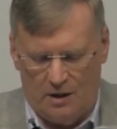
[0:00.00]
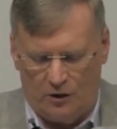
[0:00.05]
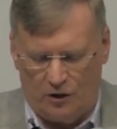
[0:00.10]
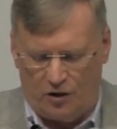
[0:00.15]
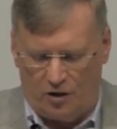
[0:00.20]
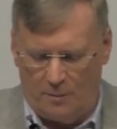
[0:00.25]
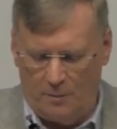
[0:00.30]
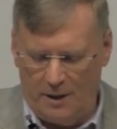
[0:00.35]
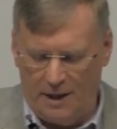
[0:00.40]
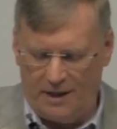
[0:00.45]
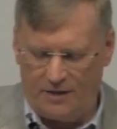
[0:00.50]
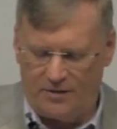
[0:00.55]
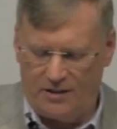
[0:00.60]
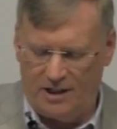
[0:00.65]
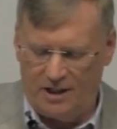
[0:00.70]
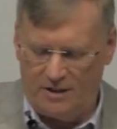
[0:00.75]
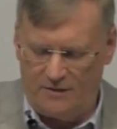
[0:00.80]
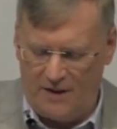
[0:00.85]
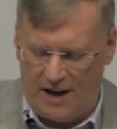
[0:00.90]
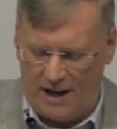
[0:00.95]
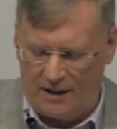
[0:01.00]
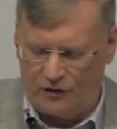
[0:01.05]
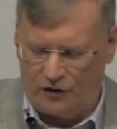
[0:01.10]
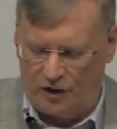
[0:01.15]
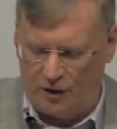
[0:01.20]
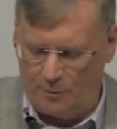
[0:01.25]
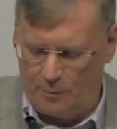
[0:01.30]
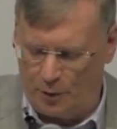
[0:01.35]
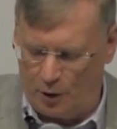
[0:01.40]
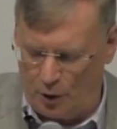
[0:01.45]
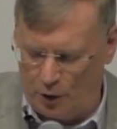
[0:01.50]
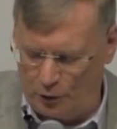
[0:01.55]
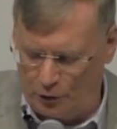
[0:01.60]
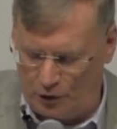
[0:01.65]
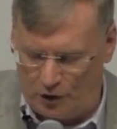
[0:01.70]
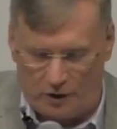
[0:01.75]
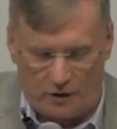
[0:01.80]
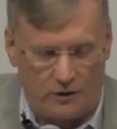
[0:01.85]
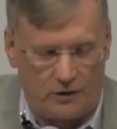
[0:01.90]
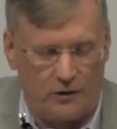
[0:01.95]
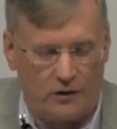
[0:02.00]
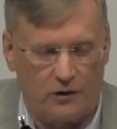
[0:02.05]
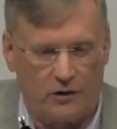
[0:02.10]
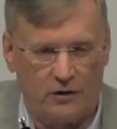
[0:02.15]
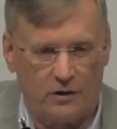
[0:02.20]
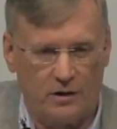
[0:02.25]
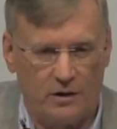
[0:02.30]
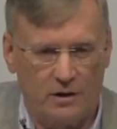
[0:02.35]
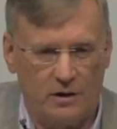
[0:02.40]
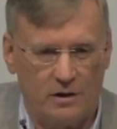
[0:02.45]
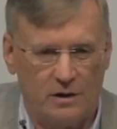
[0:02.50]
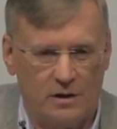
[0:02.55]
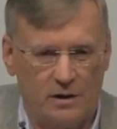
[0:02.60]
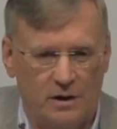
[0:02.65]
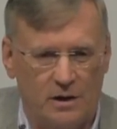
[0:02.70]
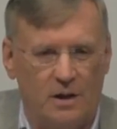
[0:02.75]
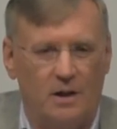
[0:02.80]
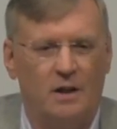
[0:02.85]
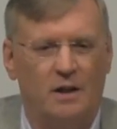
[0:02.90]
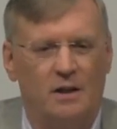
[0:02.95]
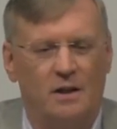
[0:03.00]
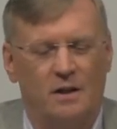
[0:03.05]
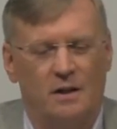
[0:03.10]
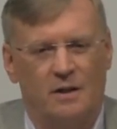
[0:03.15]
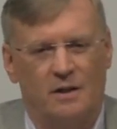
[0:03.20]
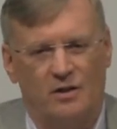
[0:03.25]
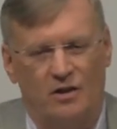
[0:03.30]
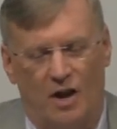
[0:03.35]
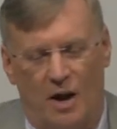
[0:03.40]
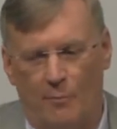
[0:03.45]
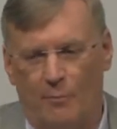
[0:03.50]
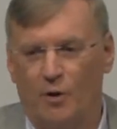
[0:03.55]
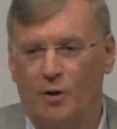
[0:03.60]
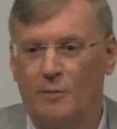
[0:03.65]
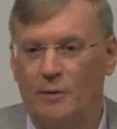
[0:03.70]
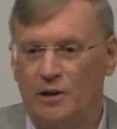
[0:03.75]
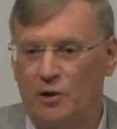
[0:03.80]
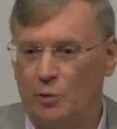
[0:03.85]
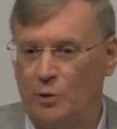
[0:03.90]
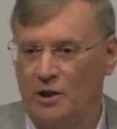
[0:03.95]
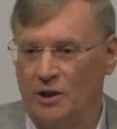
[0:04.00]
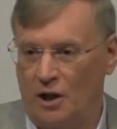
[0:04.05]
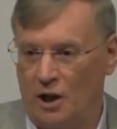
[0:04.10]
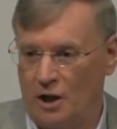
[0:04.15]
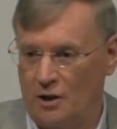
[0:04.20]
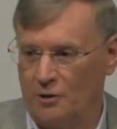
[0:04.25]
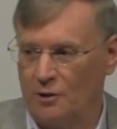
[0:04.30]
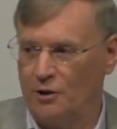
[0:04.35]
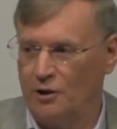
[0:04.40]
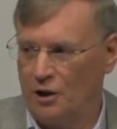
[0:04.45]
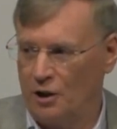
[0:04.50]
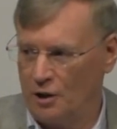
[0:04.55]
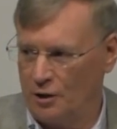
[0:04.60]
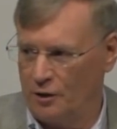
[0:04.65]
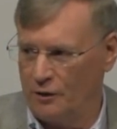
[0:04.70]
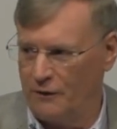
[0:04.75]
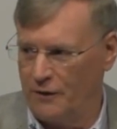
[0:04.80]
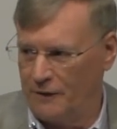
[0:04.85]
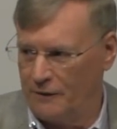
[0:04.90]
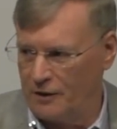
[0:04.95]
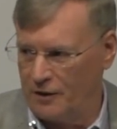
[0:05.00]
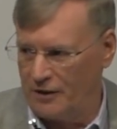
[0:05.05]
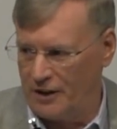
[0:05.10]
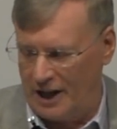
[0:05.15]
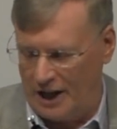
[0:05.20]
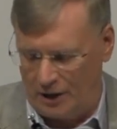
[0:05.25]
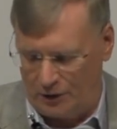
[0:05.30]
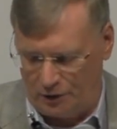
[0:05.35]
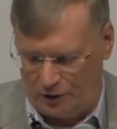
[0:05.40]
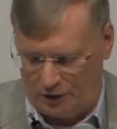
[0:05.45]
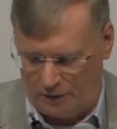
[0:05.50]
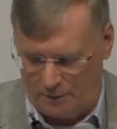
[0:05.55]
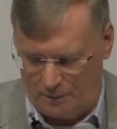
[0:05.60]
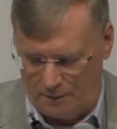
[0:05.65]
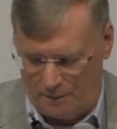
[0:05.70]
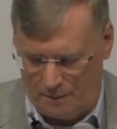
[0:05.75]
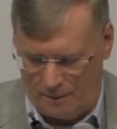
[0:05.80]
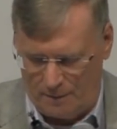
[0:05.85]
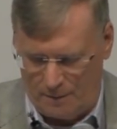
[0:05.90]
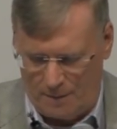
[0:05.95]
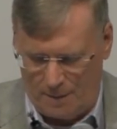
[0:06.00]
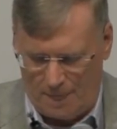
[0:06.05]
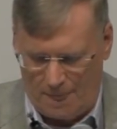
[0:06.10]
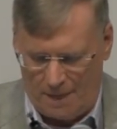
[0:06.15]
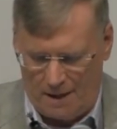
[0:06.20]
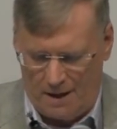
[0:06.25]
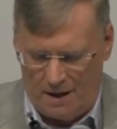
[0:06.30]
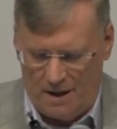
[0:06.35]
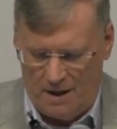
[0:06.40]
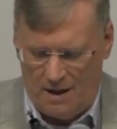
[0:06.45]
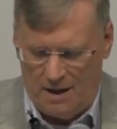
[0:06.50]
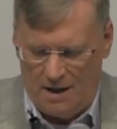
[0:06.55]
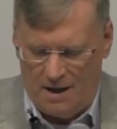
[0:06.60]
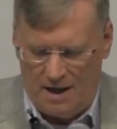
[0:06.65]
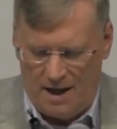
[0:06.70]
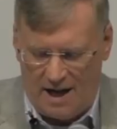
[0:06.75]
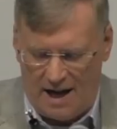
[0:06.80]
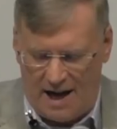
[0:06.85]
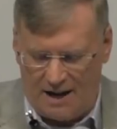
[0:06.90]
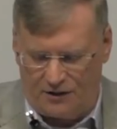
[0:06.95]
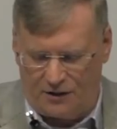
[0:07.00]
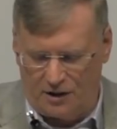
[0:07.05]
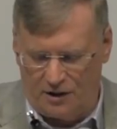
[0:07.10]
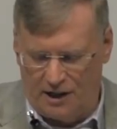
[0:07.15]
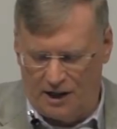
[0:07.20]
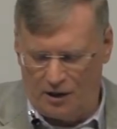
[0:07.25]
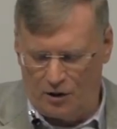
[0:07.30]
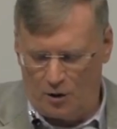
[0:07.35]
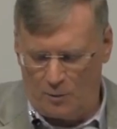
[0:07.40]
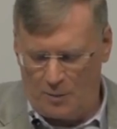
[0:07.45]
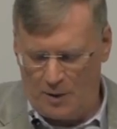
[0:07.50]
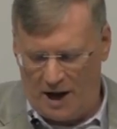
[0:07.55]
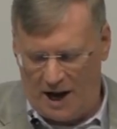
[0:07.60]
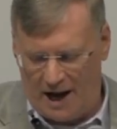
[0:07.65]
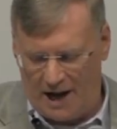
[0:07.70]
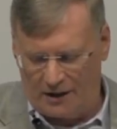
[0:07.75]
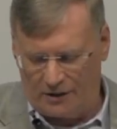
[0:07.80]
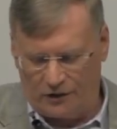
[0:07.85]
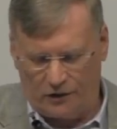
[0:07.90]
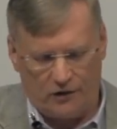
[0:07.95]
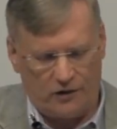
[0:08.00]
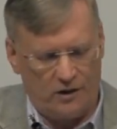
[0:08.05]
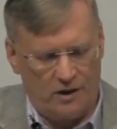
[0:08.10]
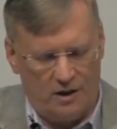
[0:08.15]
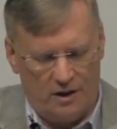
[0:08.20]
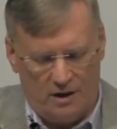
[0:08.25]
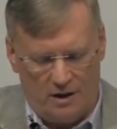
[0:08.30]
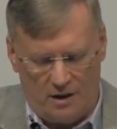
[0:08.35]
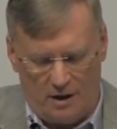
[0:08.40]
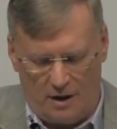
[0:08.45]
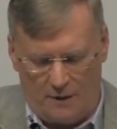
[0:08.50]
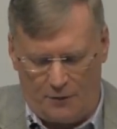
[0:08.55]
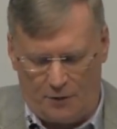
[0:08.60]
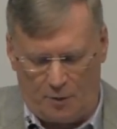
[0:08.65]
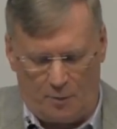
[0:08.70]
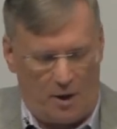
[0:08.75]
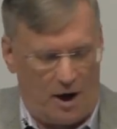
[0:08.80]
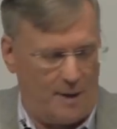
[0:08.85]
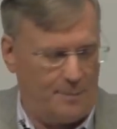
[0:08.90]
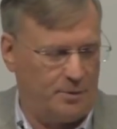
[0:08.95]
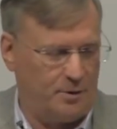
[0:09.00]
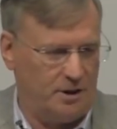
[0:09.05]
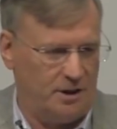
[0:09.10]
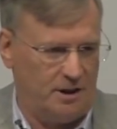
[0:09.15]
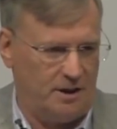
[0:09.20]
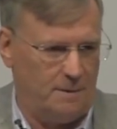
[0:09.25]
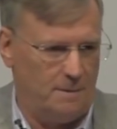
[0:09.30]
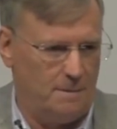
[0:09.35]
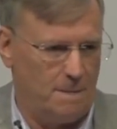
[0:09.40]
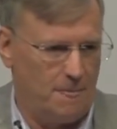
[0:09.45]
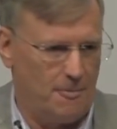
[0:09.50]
to meet the advancing Persians, numbering between 100 and 150,000, at the narrow pass of Thermopylae.